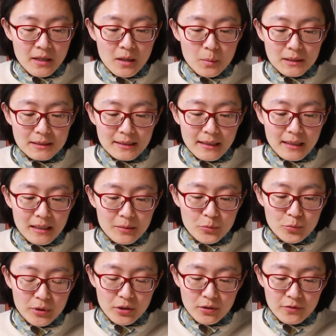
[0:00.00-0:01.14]
But time
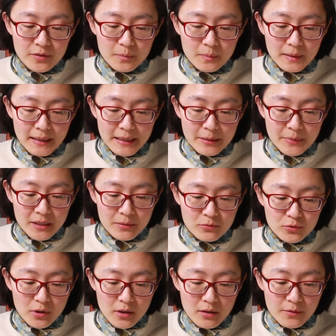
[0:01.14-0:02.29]
we often blame him
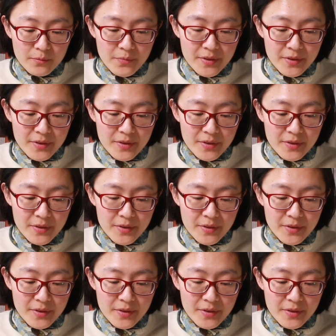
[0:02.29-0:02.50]
wrong,